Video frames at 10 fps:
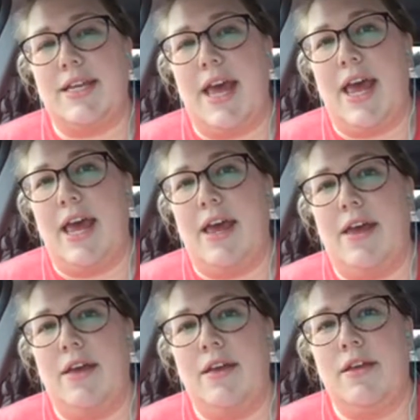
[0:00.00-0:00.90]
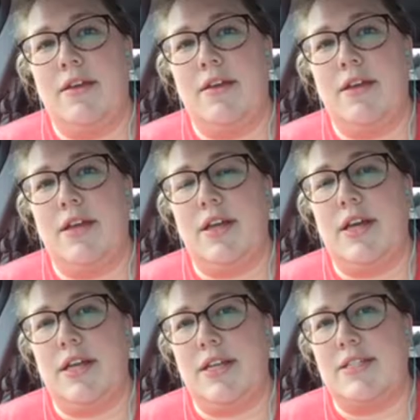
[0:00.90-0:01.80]
a
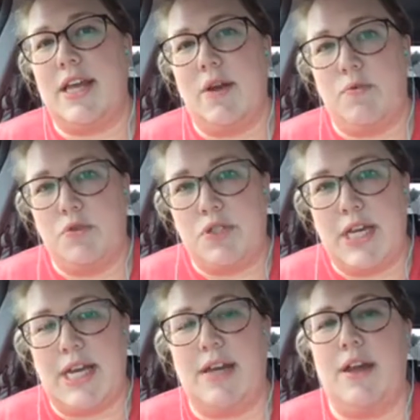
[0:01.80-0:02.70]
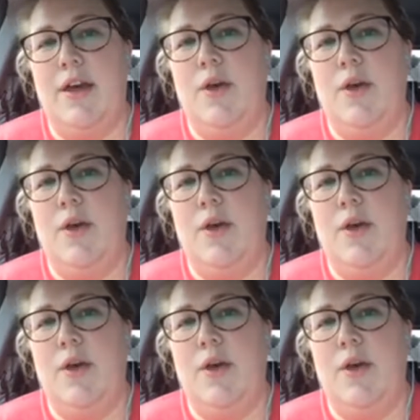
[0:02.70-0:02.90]
routine.